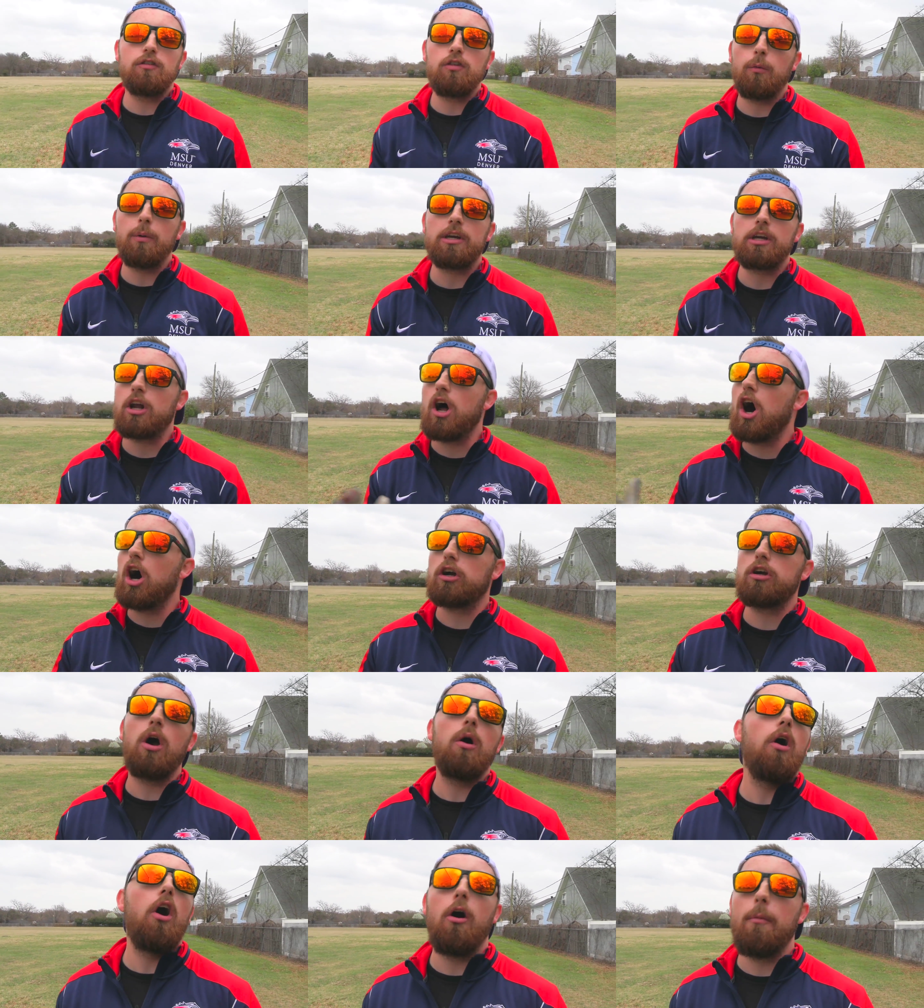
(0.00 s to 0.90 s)
so we can all
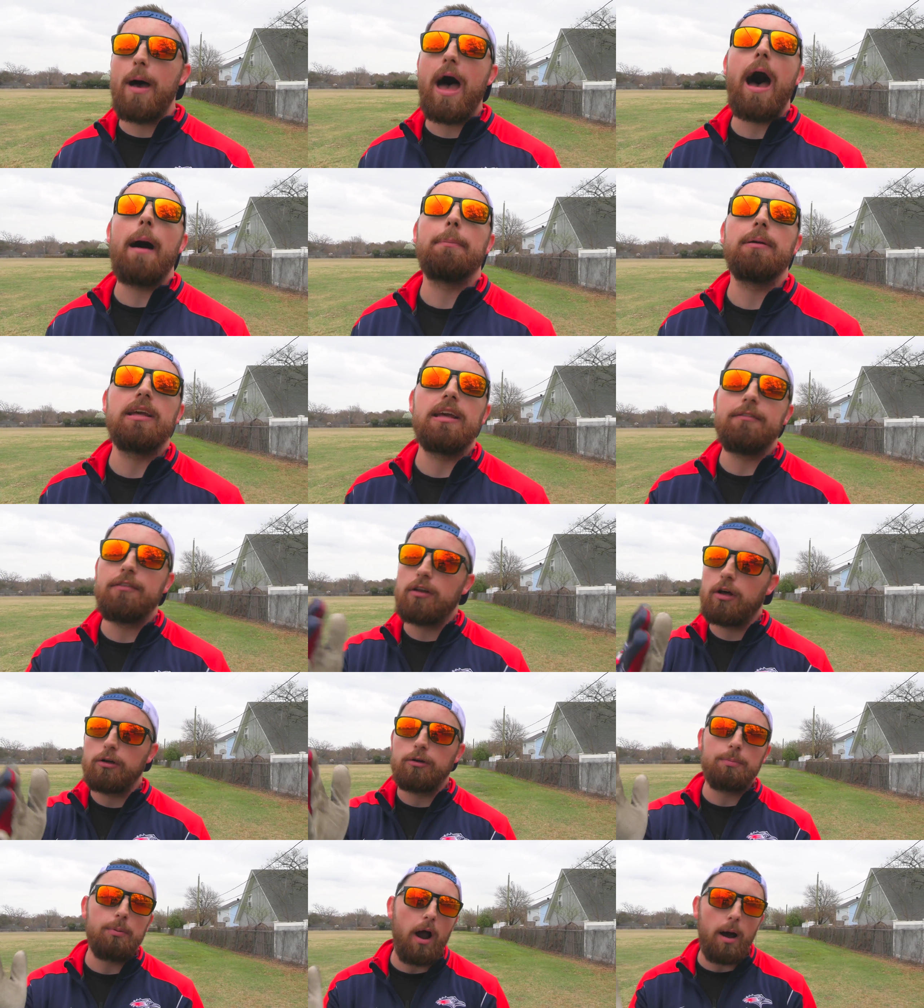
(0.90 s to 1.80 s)
go home happy, even
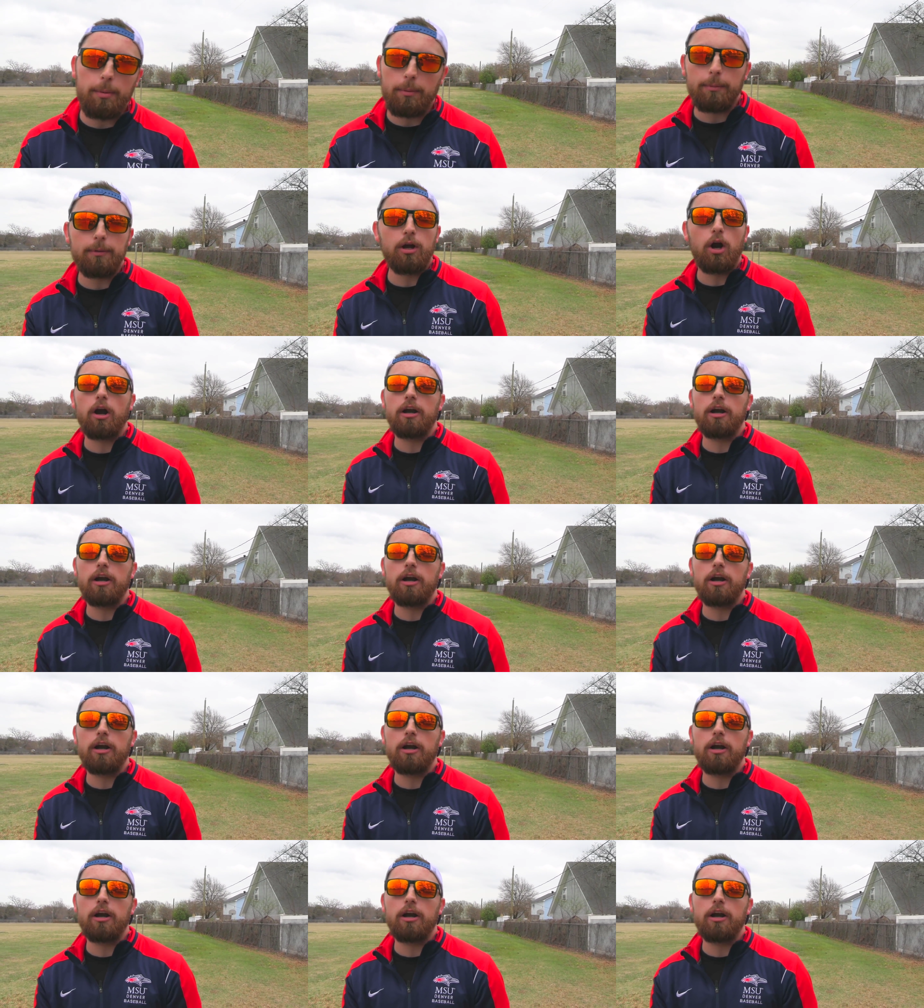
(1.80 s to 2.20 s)
though you're probably